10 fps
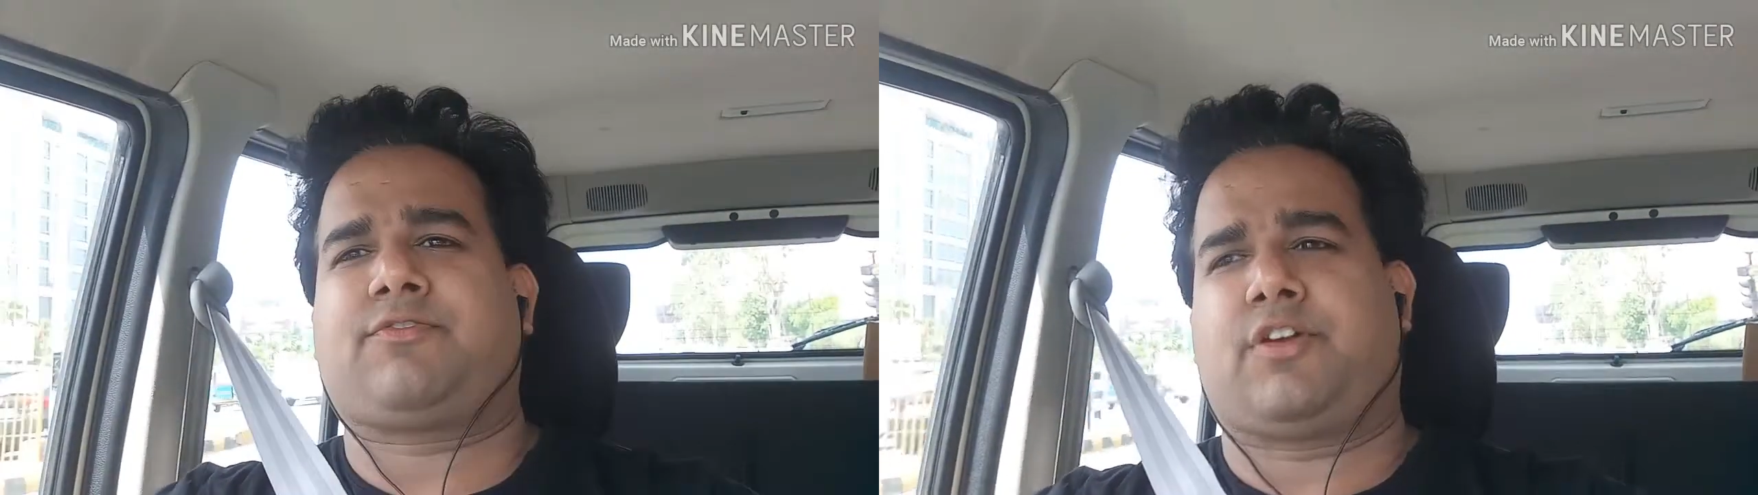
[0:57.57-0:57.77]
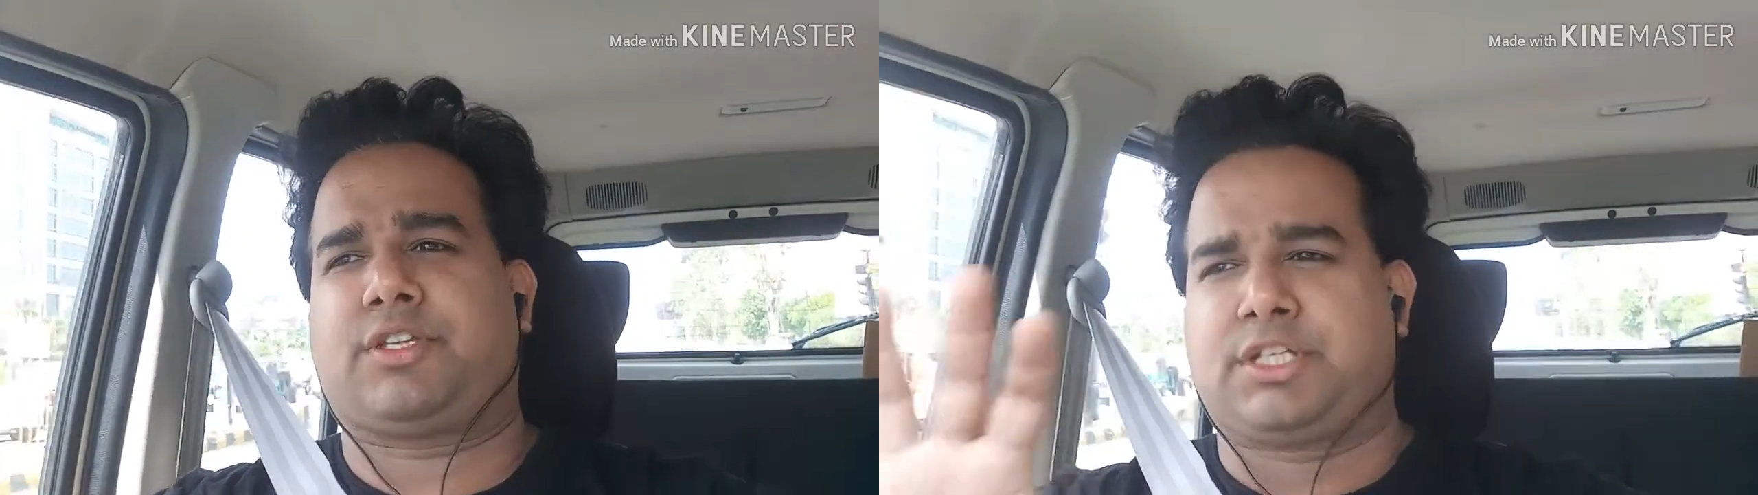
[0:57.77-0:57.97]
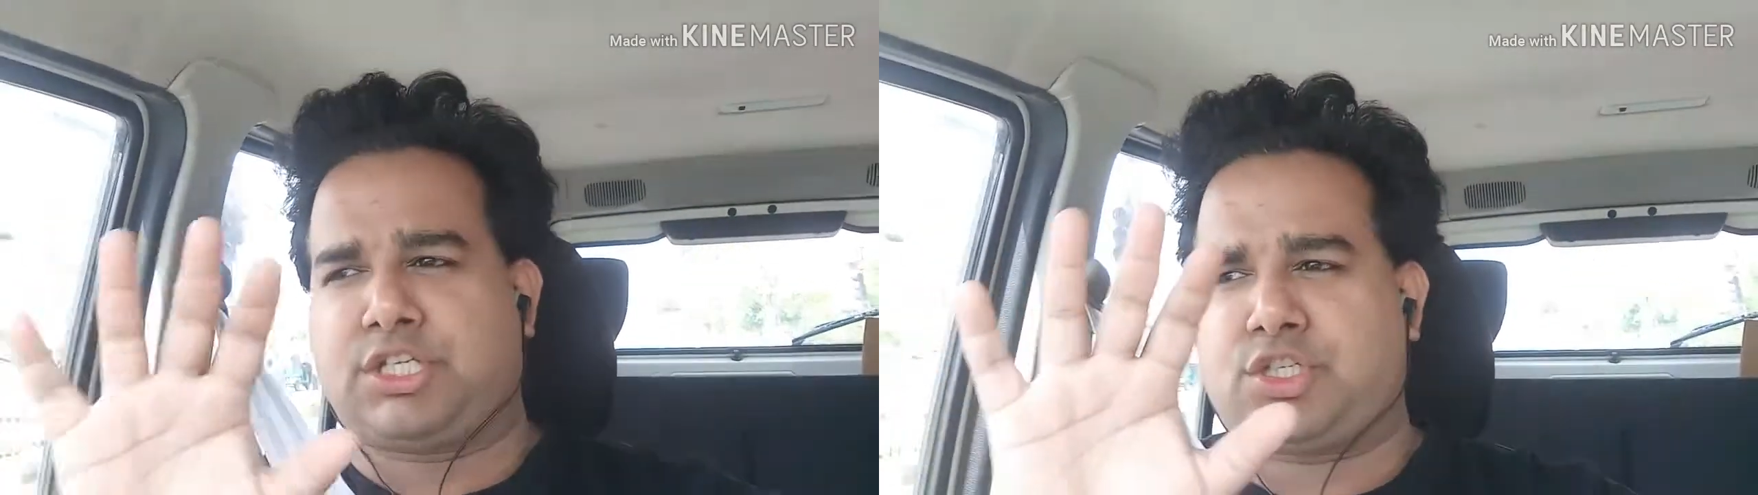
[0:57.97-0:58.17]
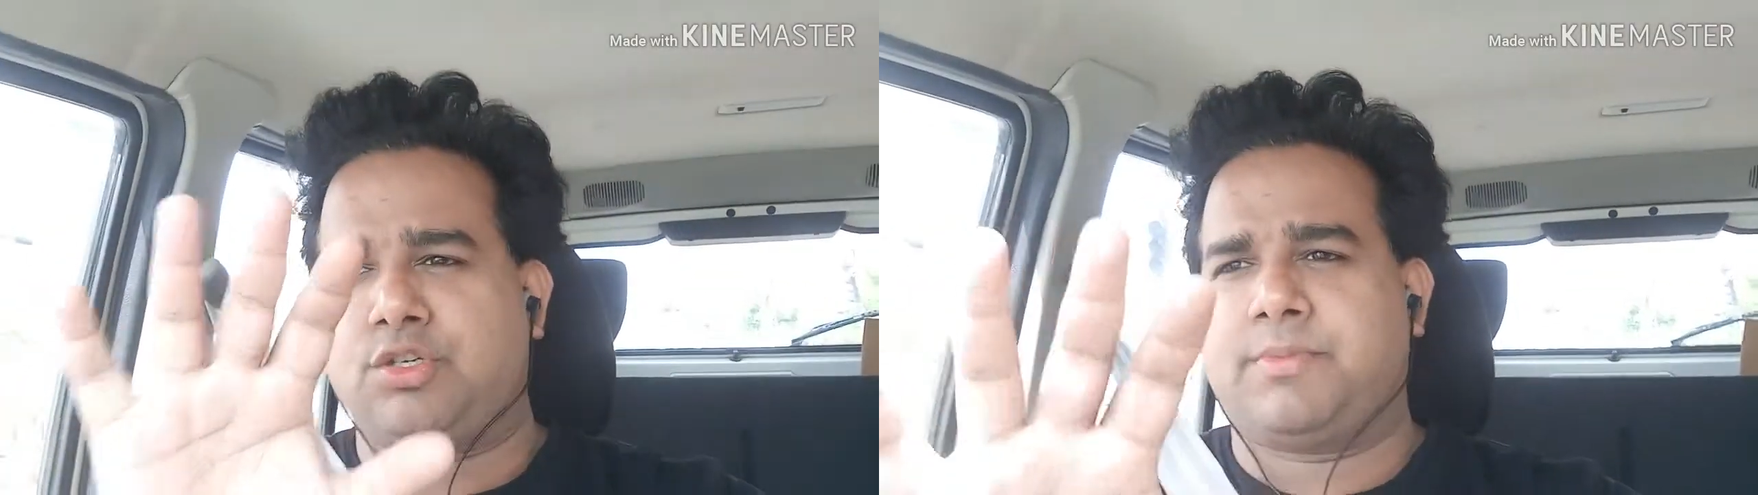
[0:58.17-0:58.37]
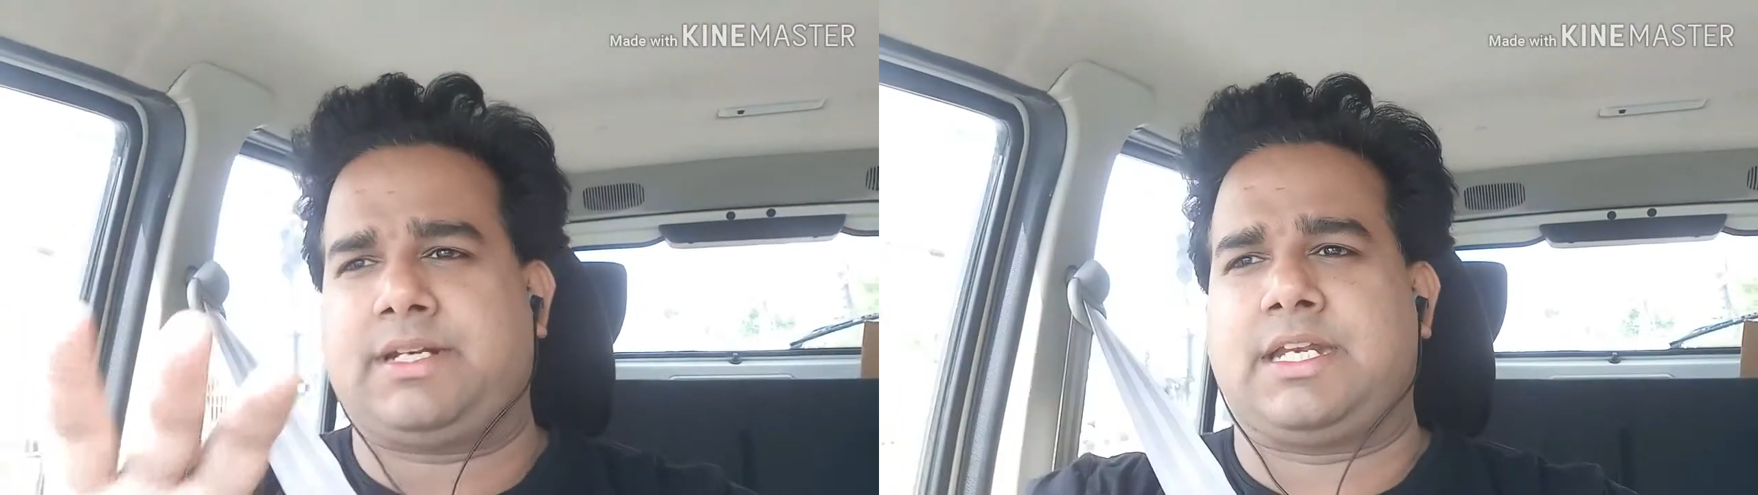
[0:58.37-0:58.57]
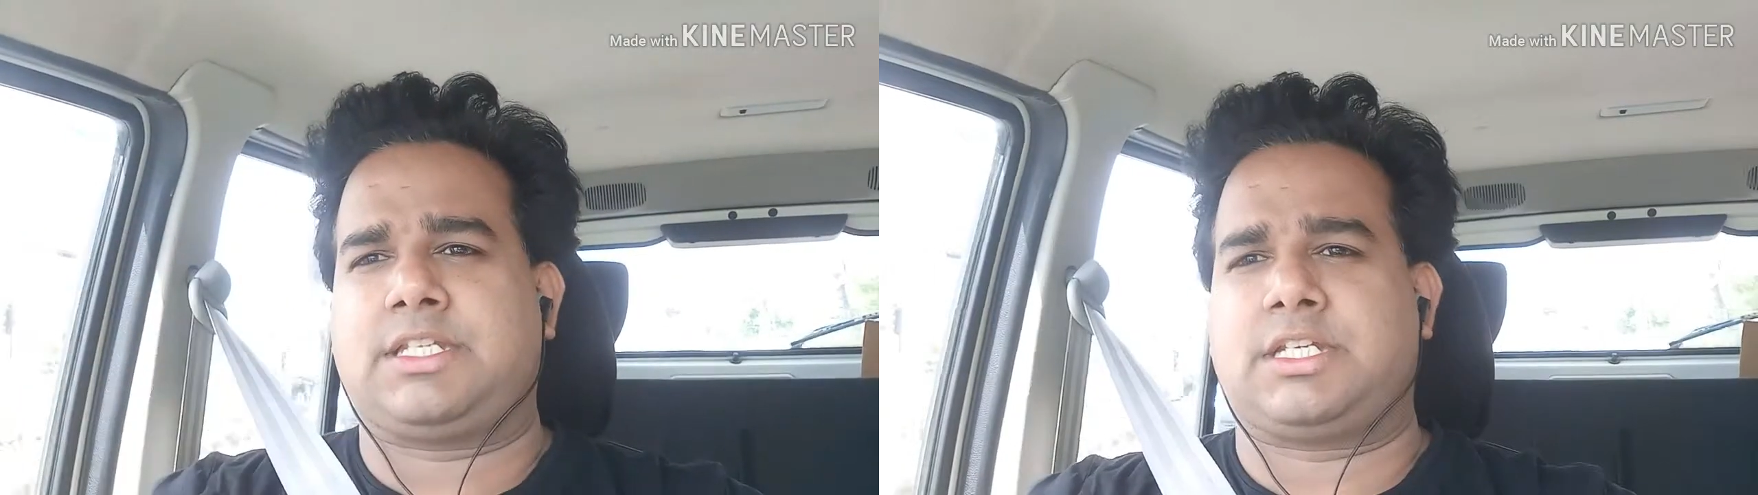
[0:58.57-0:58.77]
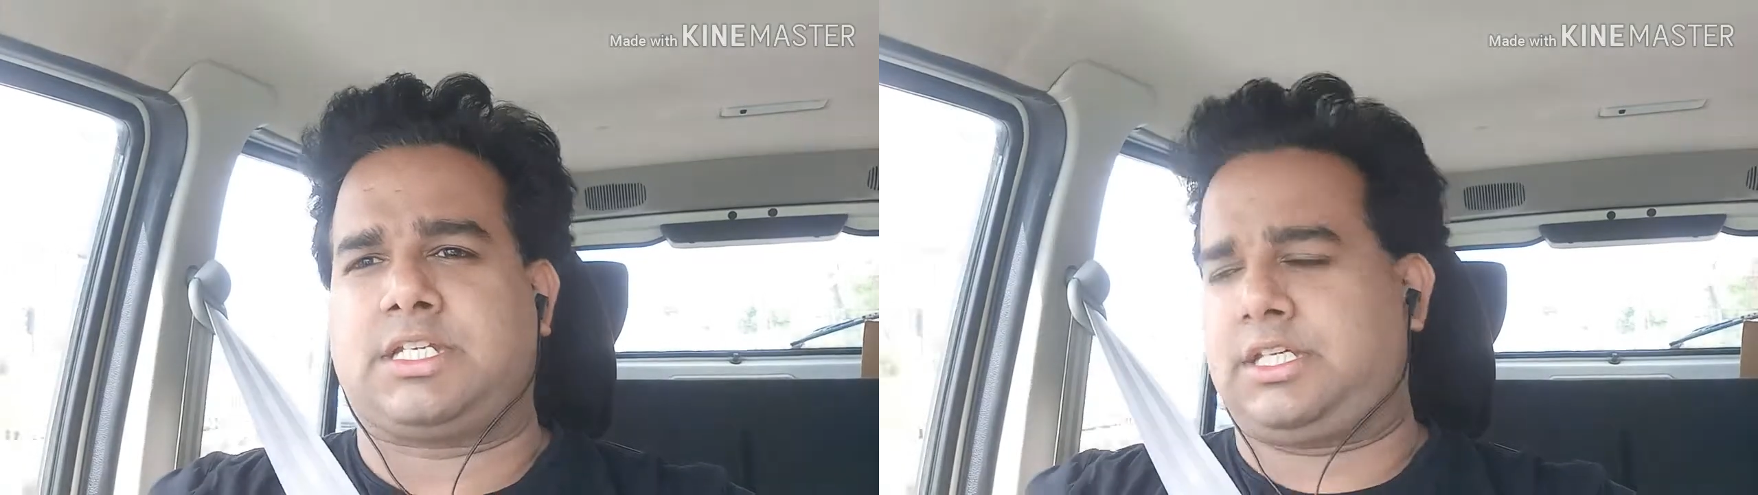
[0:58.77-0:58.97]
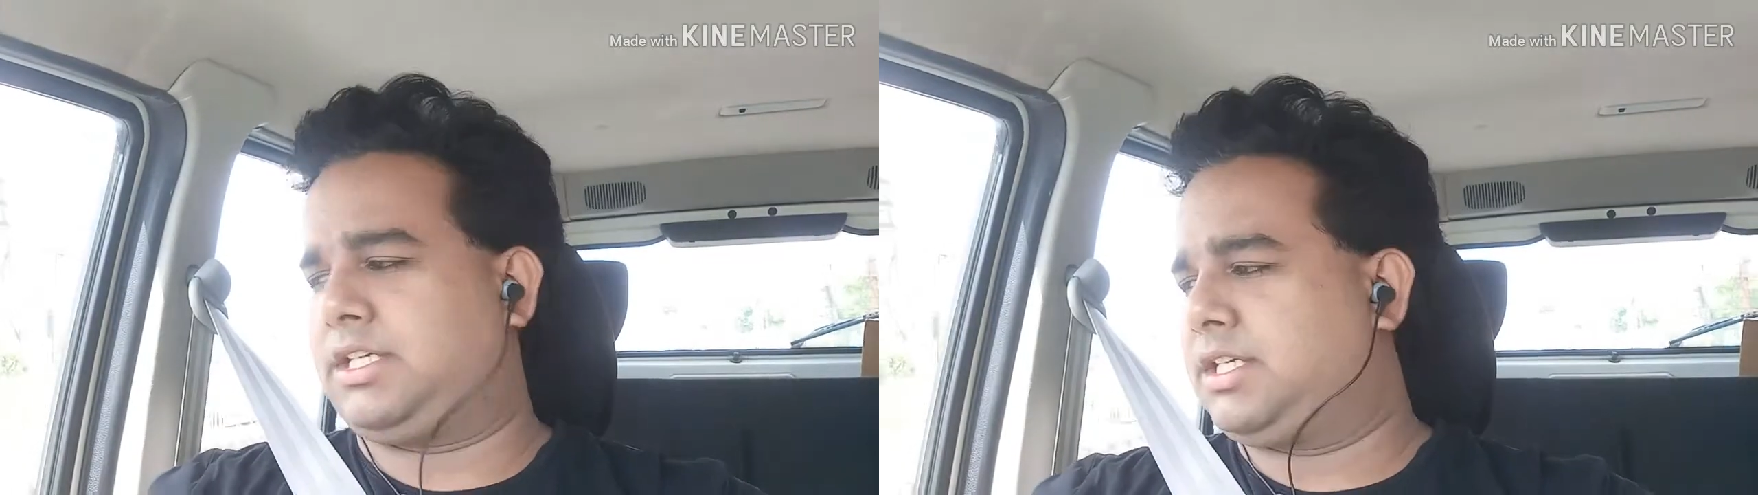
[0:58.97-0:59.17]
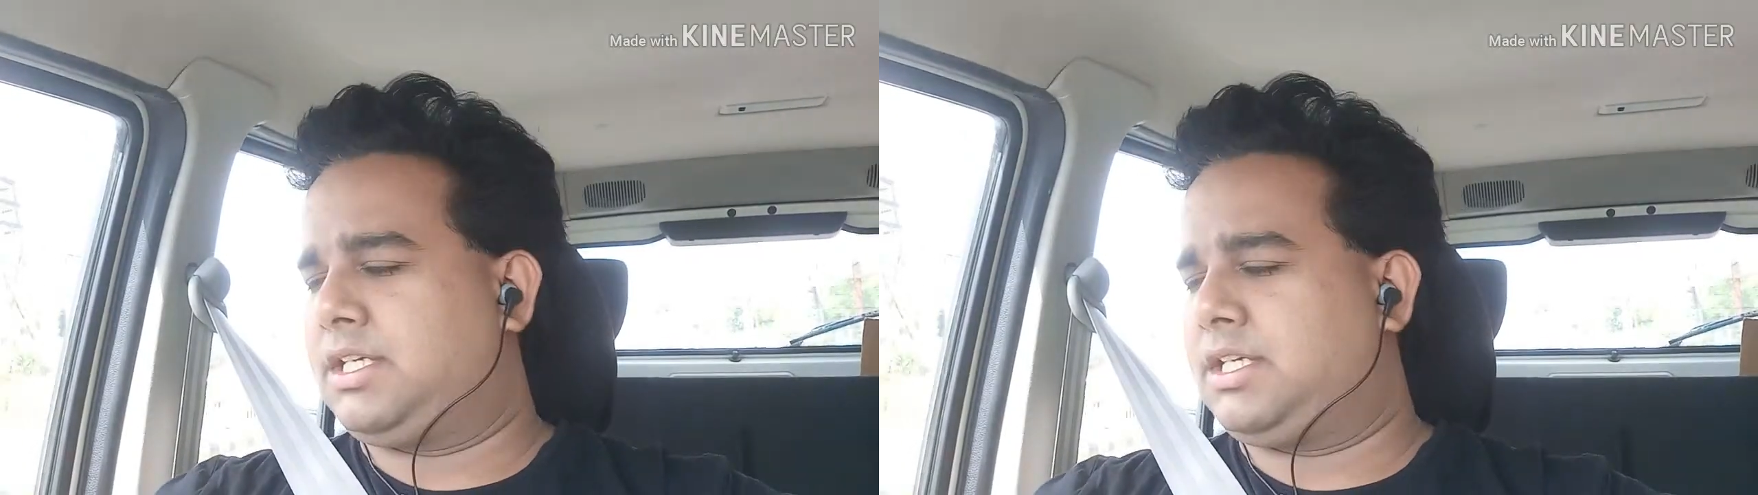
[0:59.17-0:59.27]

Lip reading: for the human entity